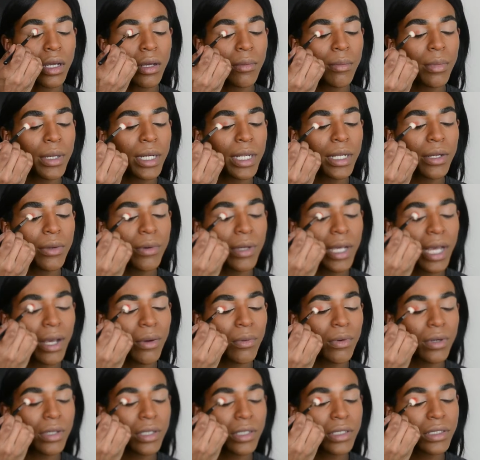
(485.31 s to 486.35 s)
but I don't got
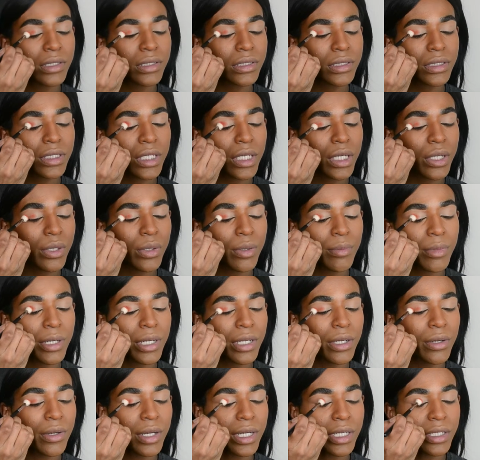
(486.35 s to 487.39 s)
one. So I'm gonna
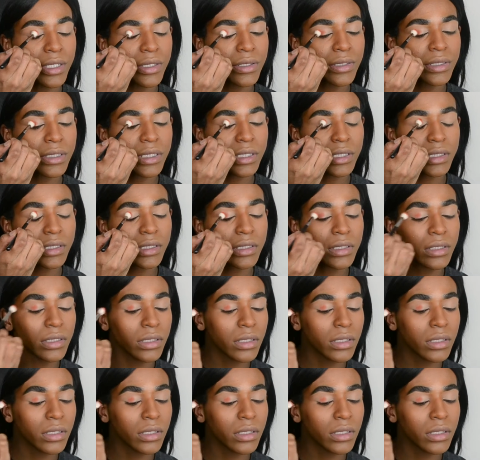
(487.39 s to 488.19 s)
go ahead and use this